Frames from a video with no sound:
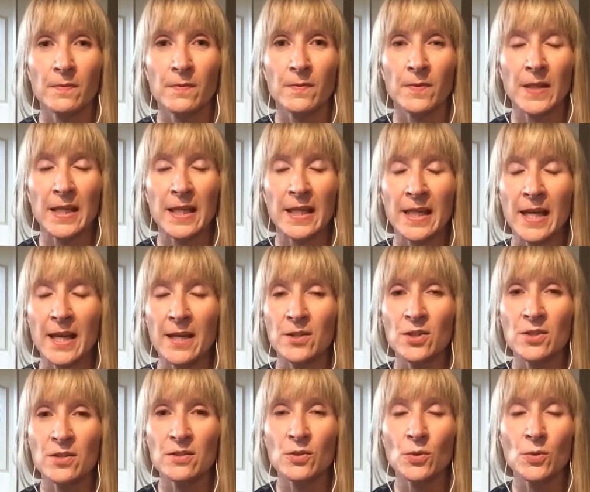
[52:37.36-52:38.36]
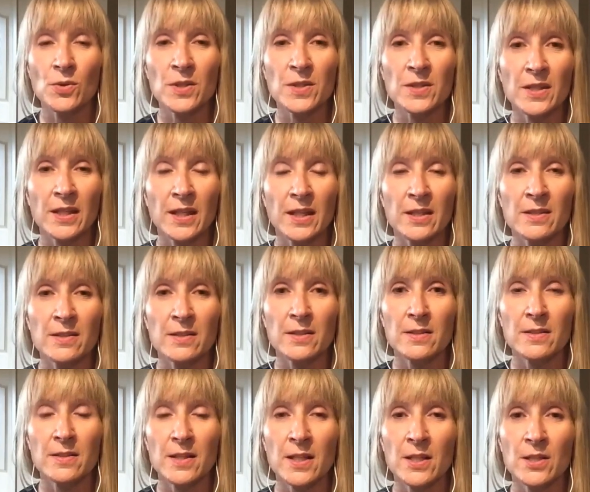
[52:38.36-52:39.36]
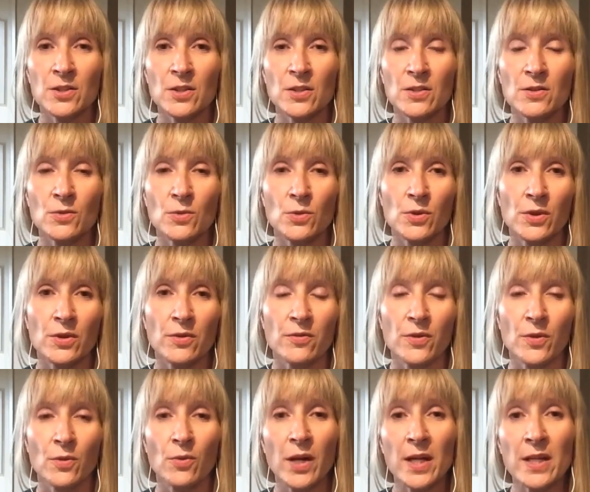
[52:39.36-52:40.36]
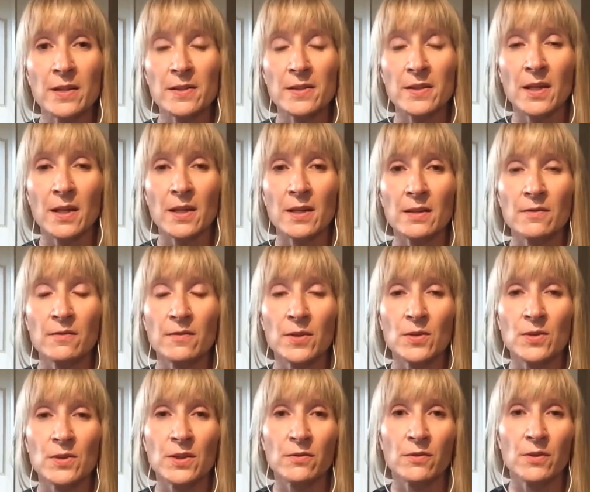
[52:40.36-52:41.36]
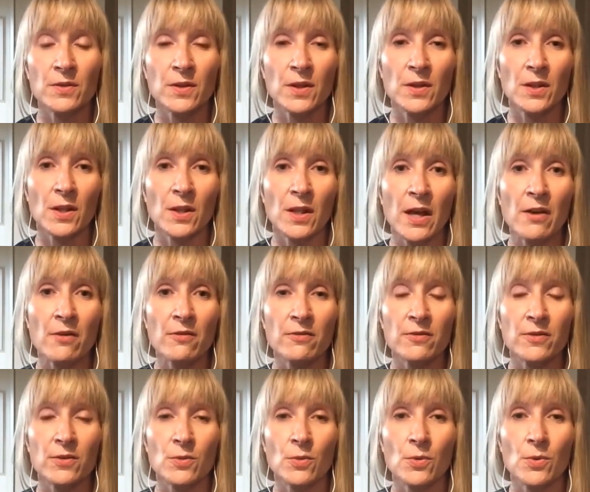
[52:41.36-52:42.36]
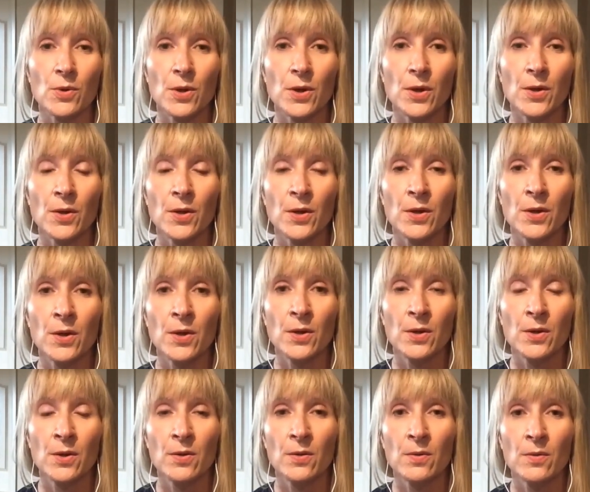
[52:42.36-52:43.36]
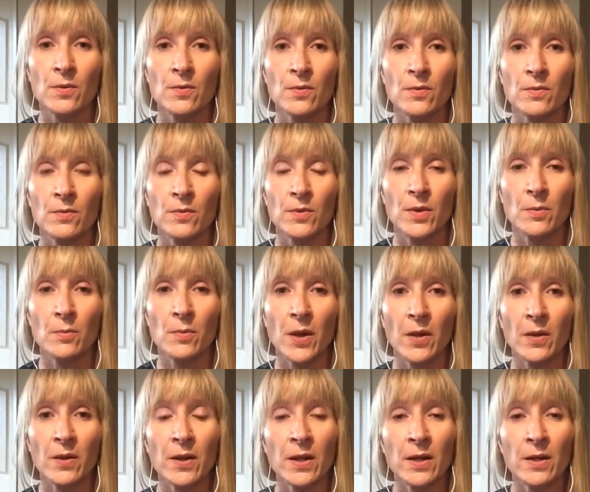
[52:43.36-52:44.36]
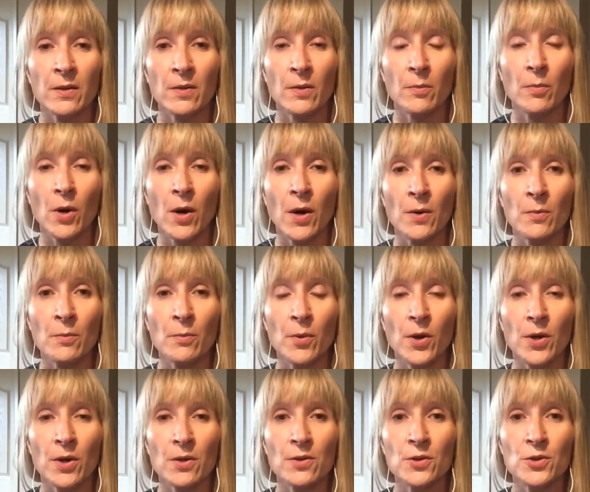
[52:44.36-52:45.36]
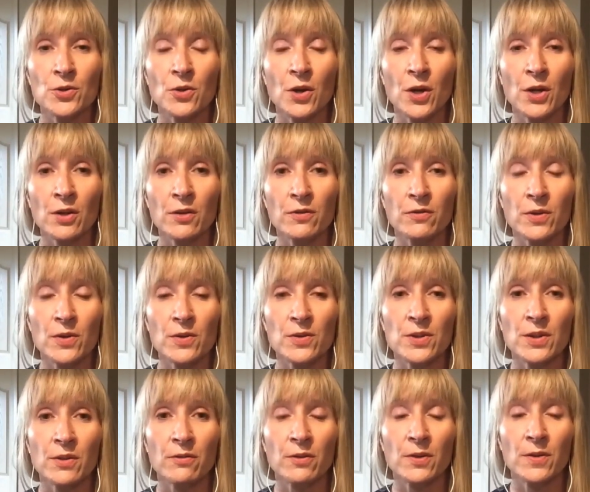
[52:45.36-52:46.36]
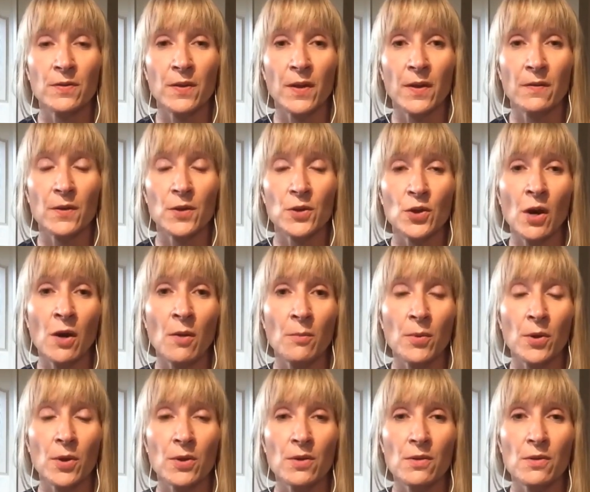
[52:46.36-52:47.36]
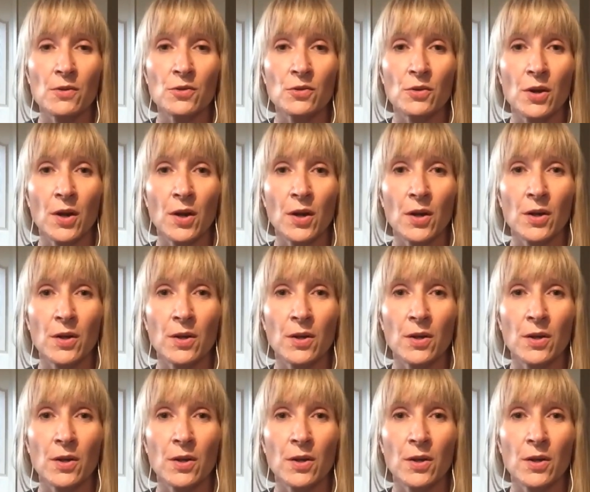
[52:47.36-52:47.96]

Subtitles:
And again, just noticing any sensations or if the right side feels different than the left or the belly, the bottom part of the trunk feels different than the top part of the trunk.